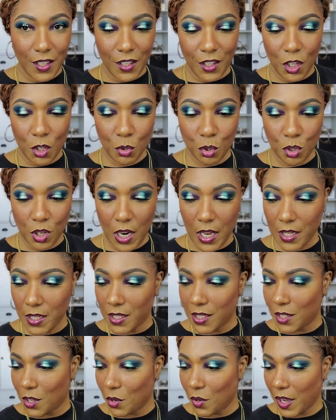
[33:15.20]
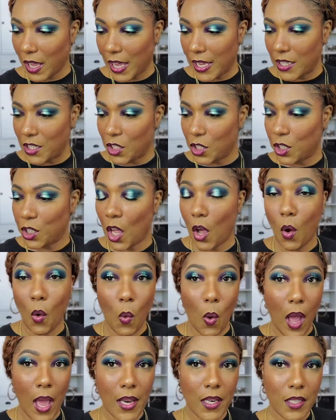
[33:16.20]
no stress. Okay,
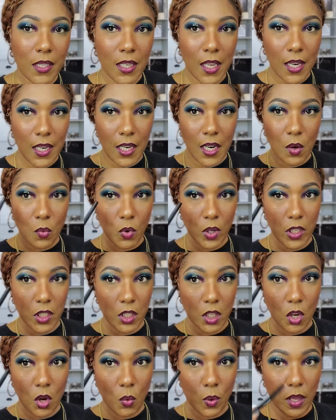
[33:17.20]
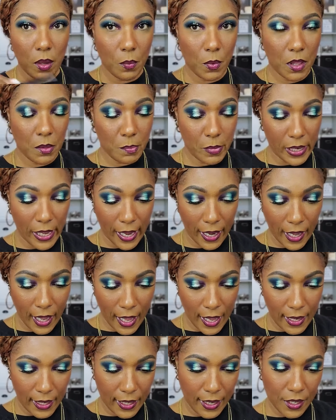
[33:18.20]
so I decided I wanted to go in with black
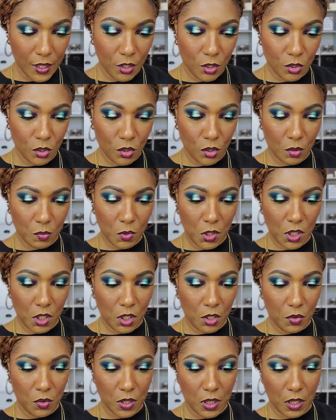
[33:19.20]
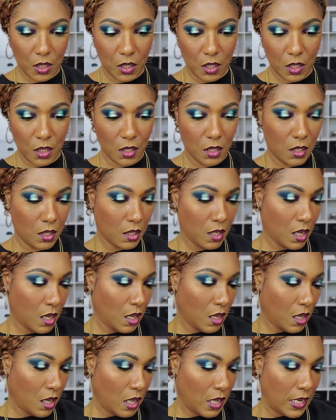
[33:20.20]
eyeliner, so I'm just using this
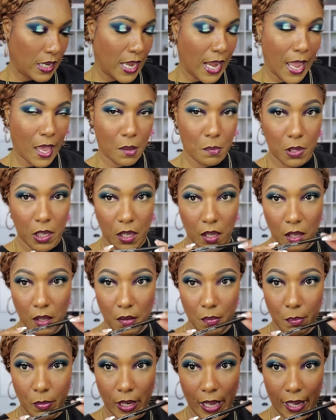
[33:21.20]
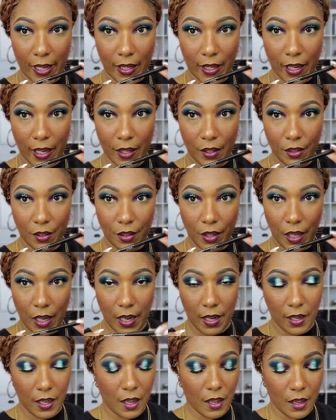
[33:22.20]
Nabi black liner that
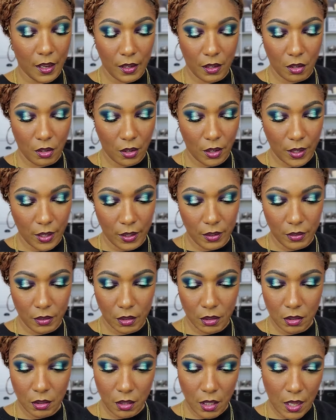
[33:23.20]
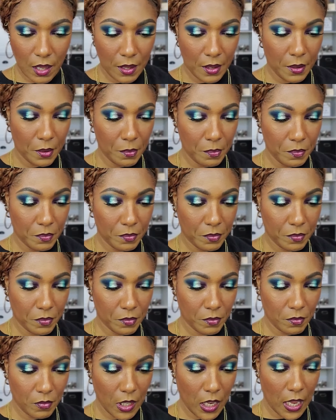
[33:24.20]
I got on um,
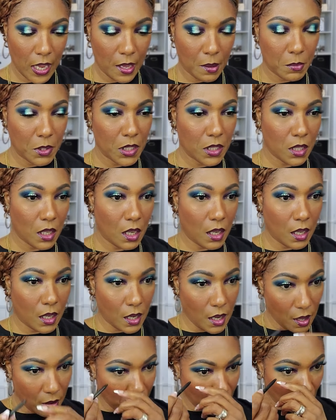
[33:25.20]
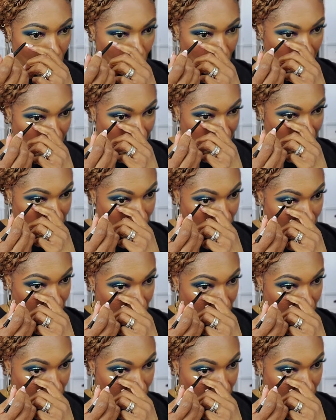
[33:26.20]
Amazon. I've ordered